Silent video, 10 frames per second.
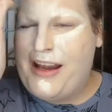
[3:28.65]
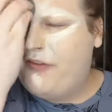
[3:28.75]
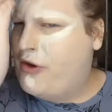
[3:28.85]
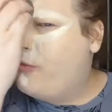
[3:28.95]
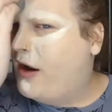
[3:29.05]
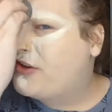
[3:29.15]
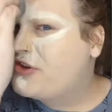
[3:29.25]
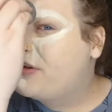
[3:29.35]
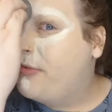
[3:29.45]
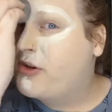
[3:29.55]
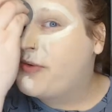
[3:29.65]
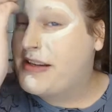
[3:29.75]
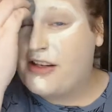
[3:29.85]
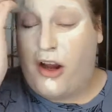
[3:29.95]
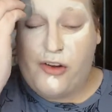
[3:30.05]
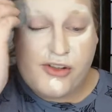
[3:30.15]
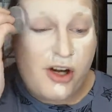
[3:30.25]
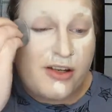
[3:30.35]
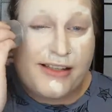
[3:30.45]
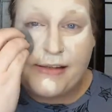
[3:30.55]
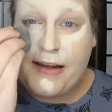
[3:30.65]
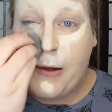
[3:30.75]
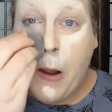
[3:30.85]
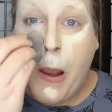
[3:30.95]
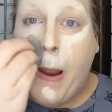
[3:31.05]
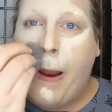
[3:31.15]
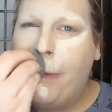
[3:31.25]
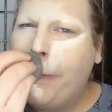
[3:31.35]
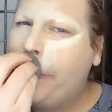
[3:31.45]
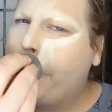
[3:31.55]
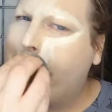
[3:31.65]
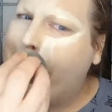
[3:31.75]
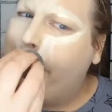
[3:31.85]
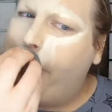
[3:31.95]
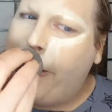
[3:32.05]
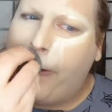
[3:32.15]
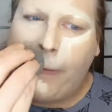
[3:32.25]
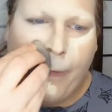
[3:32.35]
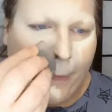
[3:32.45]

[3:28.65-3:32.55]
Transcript: If you watched the most recent All-Star season, it was really weird.